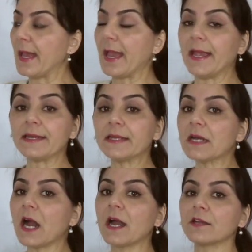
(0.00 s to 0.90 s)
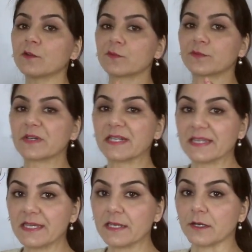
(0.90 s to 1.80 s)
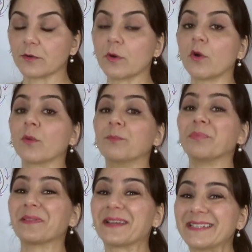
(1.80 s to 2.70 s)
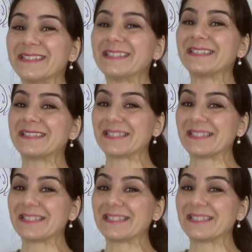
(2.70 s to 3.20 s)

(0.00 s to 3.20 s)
any kind of clear or bloody